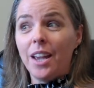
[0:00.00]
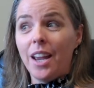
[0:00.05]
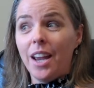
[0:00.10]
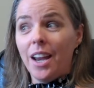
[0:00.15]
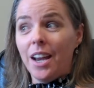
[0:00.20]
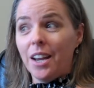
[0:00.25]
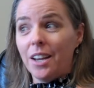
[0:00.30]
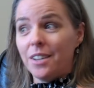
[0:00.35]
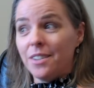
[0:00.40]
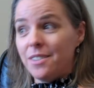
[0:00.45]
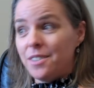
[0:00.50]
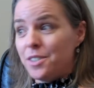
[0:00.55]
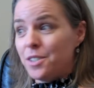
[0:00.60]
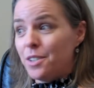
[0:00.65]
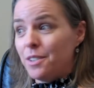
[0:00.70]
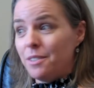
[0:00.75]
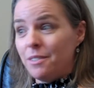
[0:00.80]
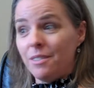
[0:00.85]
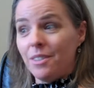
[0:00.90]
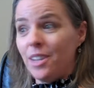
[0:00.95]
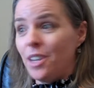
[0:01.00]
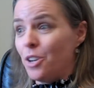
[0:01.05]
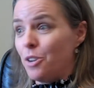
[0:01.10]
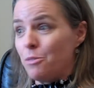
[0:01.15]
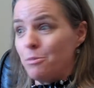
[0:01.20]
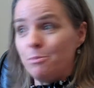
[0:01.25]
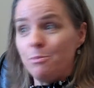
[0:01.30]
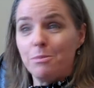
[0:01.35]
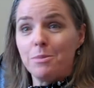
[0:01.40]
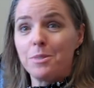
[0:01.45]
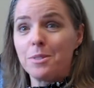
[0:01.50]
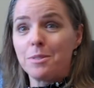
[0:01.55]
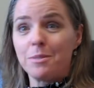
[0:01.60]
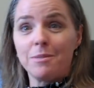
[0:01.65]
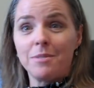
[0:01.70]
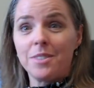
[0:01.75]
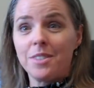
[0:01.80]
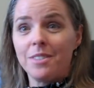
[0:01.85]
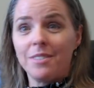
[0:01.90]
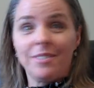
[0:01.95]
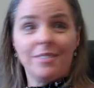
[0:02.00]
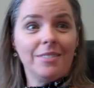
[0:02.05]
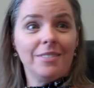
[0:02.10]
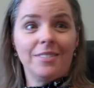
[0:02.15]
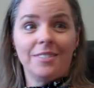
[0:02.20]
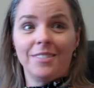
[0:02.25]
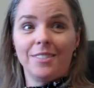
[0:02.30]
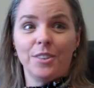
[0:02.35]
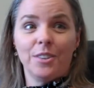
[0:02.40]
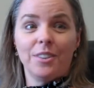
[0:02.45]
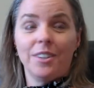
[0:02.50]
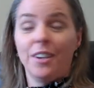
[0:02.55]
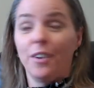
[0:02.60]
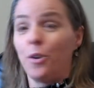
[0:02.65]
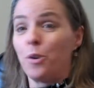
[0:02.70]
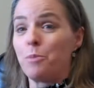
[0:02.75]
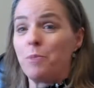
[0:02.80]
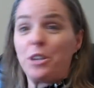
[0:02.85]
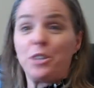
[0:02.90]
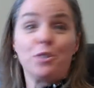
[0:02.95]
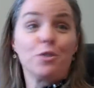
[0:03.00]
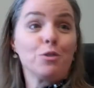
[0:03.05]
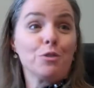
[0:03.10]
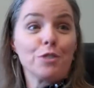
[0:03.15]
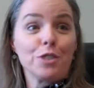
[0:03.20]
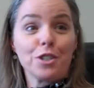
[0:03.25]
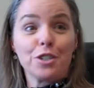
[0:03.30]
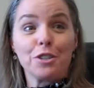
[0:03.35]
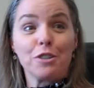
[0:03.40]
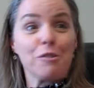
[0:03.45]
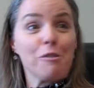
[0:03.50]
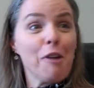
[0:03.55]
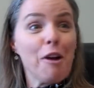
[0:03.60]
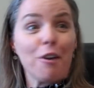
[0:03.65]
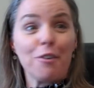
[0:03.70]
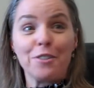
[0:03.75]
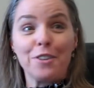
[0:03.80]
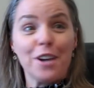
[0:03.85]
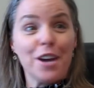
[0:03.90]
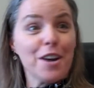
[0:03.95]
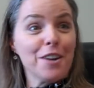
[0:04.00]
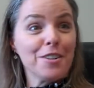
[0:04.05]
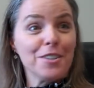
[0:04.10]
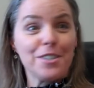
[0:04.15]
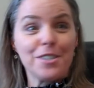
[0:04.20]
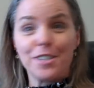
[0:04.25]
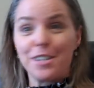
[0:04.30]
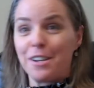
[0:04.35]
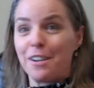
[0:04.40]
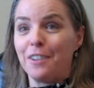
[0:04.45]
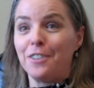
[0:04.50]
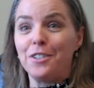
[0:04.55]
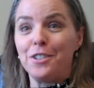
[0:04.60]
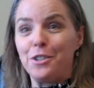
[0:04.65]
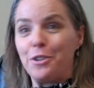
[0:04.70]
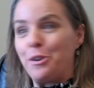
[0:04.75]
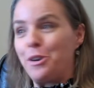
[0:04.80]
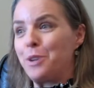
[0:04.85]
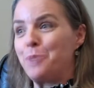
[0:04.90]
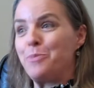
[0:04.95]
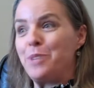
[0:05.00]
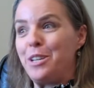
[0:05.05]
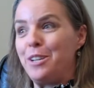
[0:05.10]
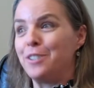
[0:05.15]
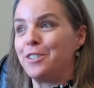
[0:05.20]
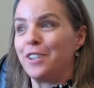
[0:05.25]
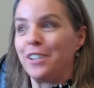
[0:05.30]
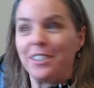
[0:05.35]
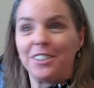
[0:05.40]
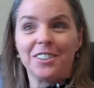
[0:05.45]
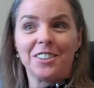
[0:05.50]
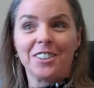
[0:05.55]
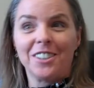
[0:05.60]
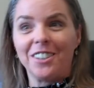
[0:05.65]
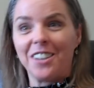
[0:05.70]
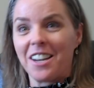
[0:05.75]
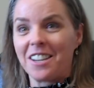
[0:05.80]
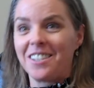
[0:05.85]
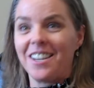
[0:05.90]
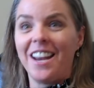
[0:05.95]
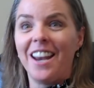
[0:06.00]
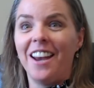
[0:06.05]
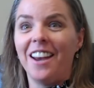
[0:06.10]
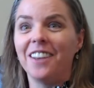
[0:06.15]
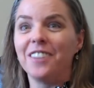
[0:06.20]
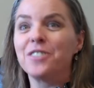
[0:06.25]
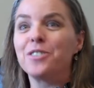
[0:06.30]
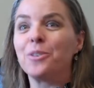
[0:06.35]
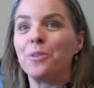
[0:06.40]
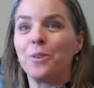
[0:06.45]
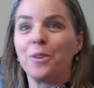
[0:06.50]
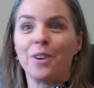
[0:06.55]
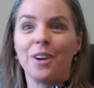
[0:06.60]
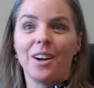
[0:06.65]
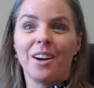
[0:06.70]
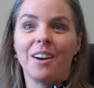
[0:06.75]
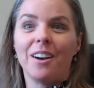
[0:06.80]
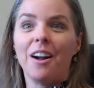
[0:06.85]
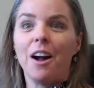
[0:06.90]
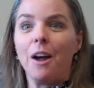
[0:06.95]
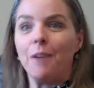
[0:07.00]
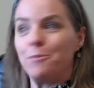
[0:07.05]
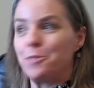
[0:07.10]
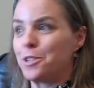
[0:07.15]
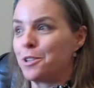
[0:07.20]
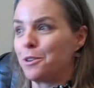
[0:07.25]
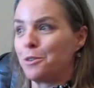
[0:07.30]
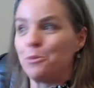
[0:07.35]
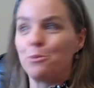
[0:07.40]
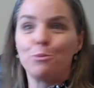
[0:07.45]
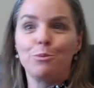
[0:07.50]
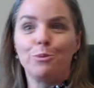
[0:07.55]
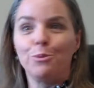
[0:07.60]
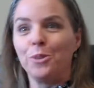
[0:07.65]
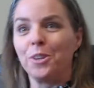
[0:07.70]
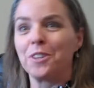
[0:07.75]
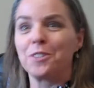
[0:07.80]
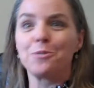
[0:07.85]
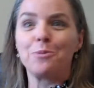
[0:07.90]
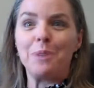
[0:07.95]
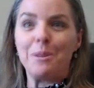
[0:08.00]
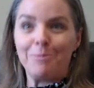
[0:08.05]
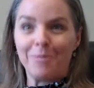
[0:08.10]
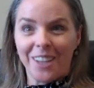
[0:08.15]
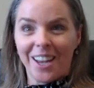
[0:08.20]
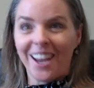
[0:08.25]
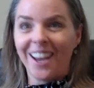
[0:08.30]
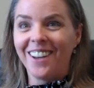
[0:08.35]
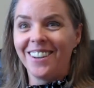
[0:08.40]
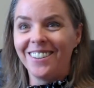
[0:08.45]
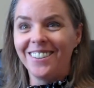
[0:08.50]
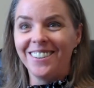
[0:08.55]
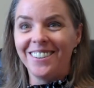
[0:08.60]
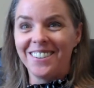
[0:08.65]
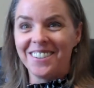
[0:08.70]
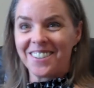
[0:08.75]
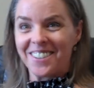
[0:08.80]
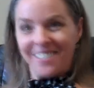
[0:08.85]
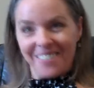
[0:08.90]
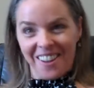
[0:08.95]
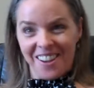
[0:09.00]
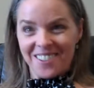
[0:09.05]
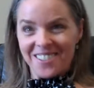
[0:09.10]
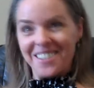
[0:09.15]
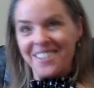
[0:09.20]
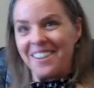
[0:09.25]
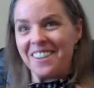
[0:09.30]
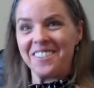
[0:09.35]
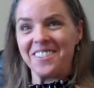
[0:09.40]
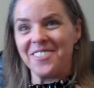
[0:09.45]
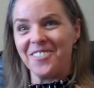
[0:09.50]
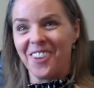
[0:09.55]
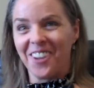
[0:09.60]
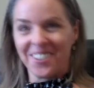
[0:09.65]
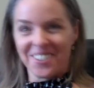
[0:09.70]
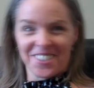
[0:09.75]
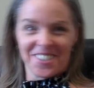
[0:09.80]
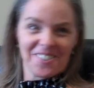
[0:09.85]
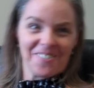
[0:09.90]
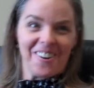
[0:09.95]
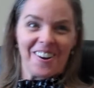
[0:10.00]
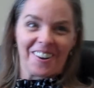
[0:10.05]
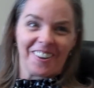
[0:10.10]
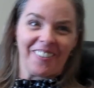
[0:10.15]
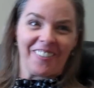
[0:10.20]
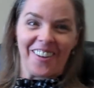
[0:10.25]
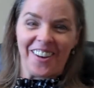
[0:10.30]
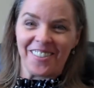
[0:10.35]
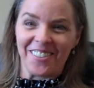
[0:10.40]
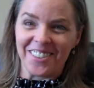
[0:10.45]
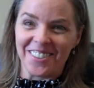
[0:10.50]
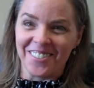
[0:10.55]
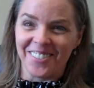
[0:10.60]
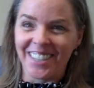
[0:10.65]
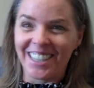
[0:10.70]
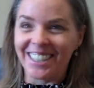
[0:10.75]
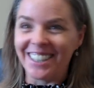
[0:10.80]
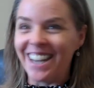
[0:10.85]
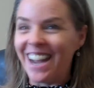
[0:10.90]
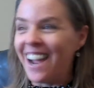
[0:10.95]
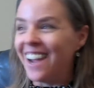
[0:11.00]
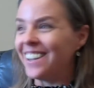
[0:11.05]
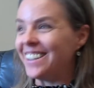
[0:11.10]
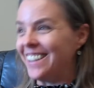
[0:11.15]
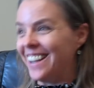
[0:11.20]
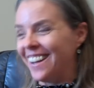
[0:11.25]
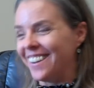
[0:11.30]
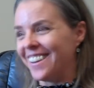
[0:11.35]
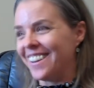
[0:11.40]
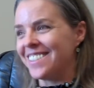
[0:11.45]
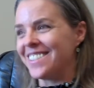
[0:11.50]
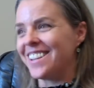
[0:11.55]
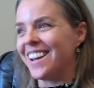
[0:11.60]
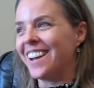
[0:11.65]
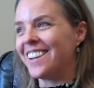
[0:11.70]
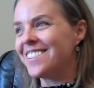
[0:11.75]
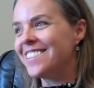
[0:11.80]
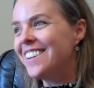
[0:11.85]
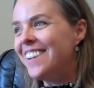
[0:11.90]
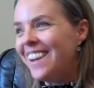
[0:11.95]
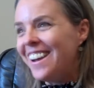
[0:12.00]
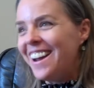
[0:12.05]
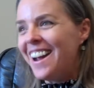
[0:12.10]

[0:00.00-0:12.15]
and you know, or my student to go out there and stand, you know, on a beach and collect ants, or to go with a sweep net. You know, your classic entomologist walking around with a big net. Yeah, that's us.